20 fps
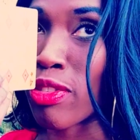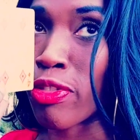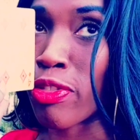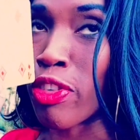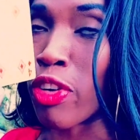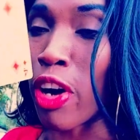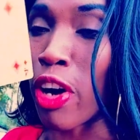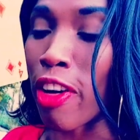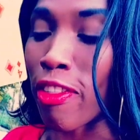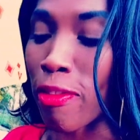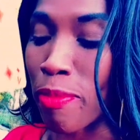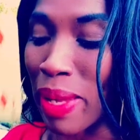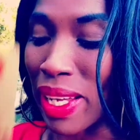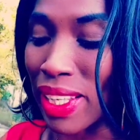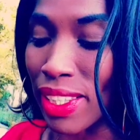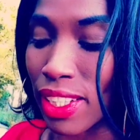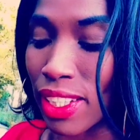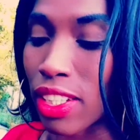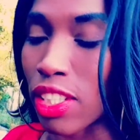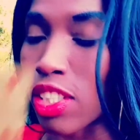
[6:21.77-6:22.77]
full of
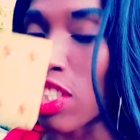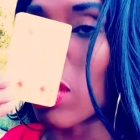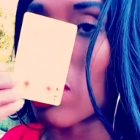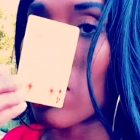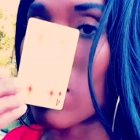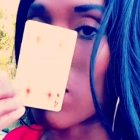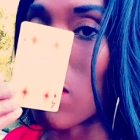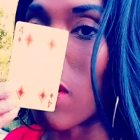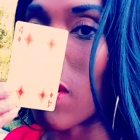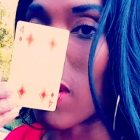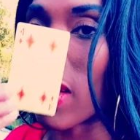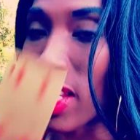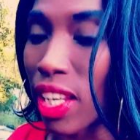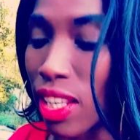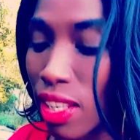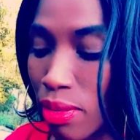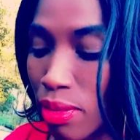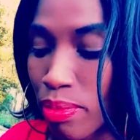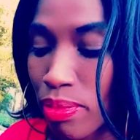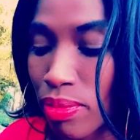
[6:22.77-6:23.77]
pentacles. Okay.